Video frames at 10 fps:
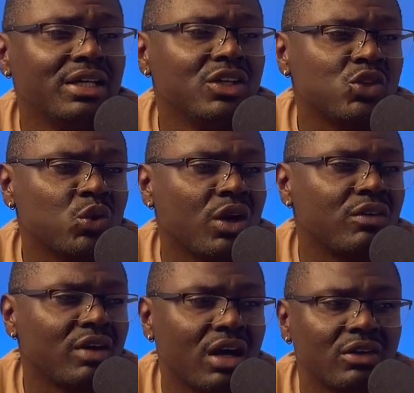12
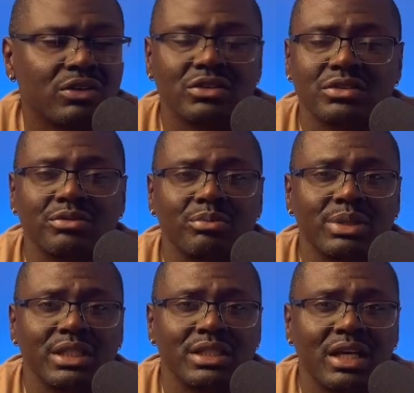hours
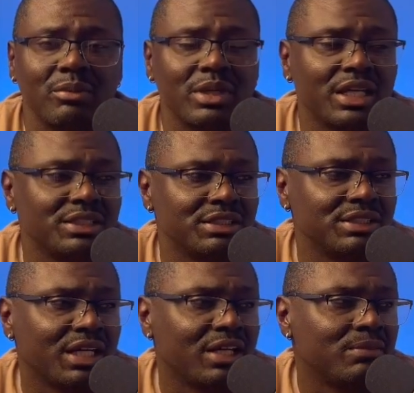bid nomination
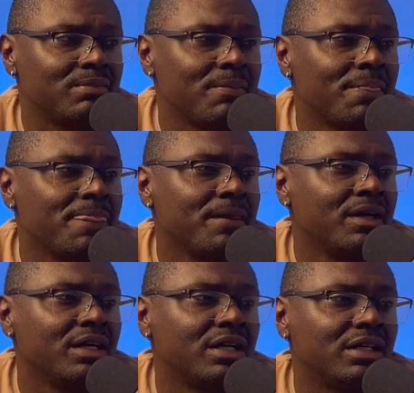time.
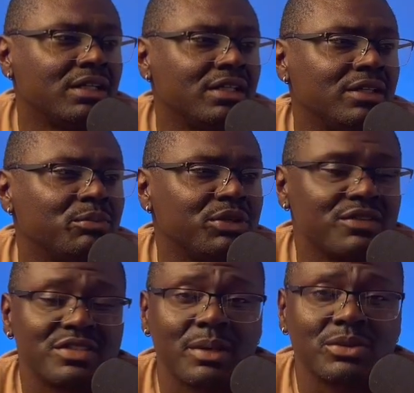
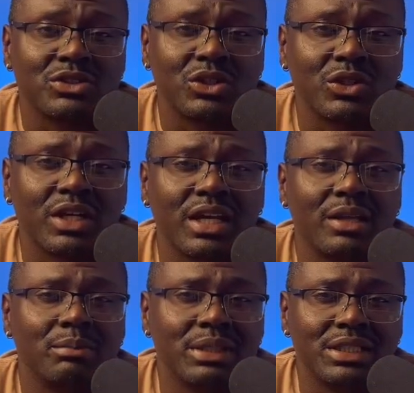Previous episode, I had
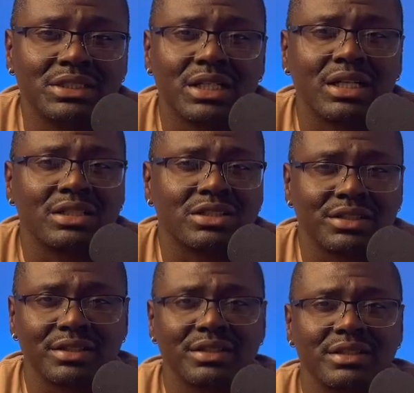Bijan,
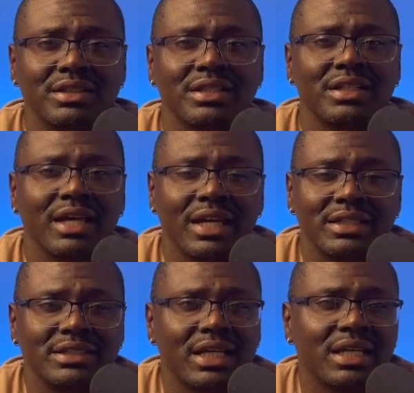Cook, A
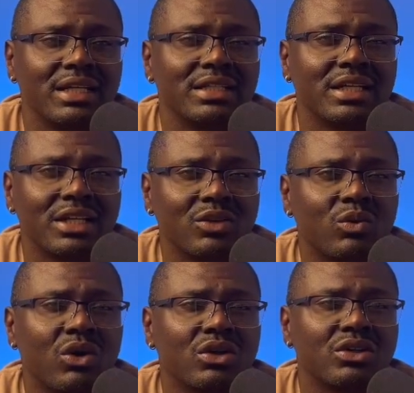Chain, Kenneth
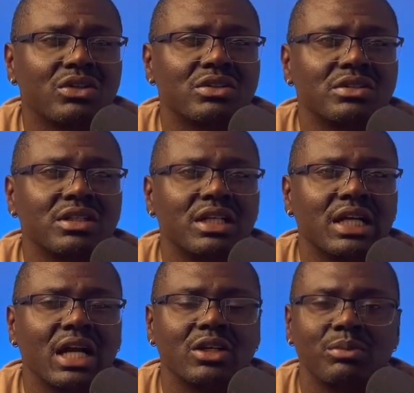Walker, and
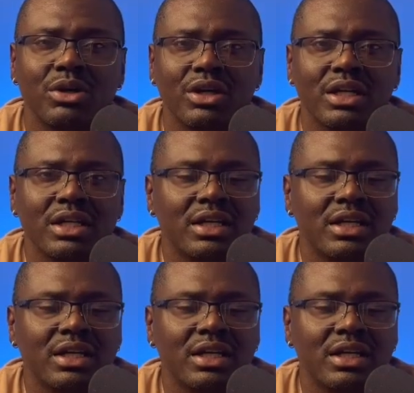Kyler Murray.